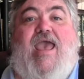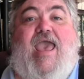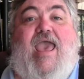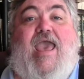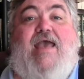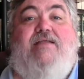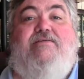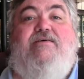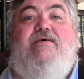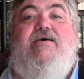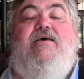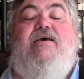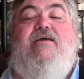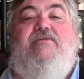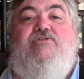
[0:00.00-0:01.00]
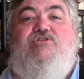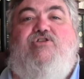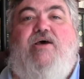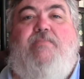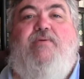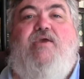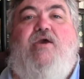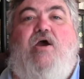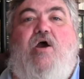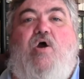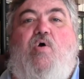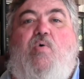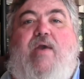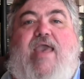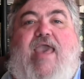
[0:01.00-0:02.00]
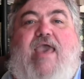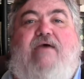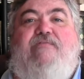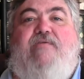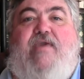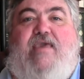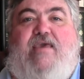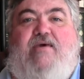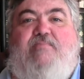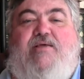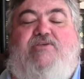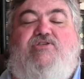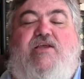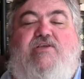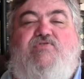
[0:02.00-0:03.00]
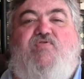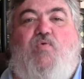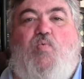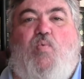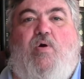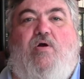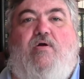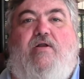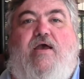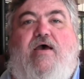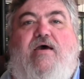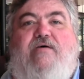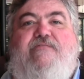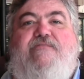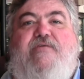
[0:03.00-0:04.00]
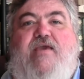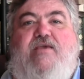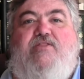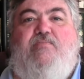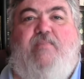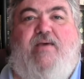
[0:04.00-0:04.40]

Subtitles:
at W-O-F-M, that stands for Word of Faith